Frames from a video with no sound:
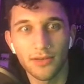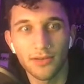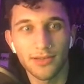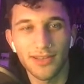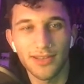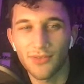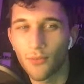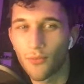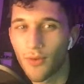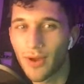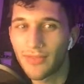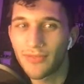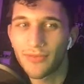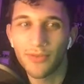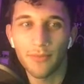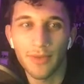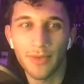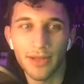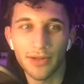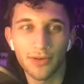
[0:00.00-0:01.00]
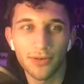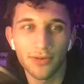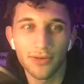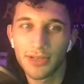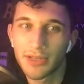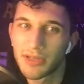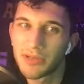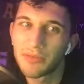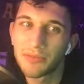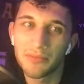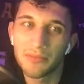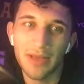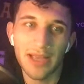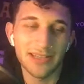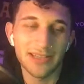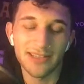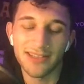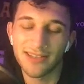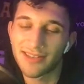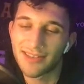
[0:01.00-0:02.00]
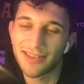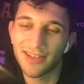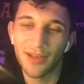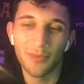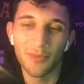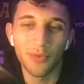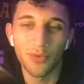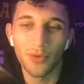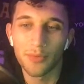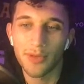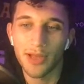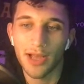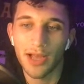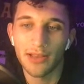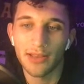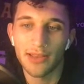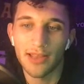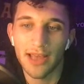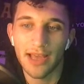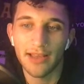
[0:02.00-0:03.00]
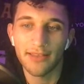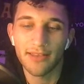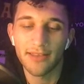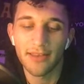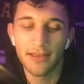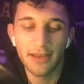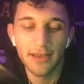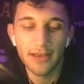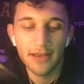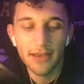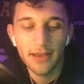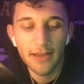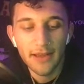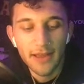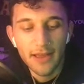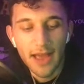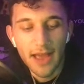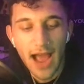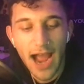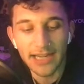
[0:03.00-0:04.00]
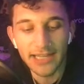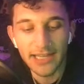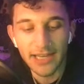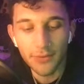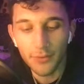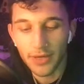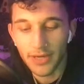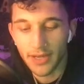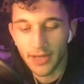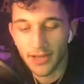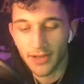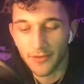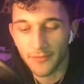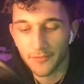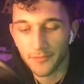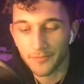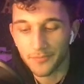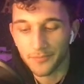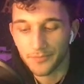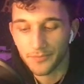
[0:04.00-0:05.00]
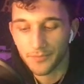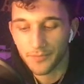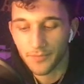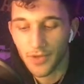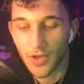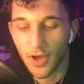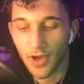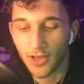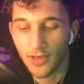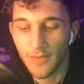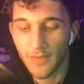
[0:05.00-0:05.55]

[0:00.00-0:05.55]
Just went through the middle and just absorbed contact. I did want to talk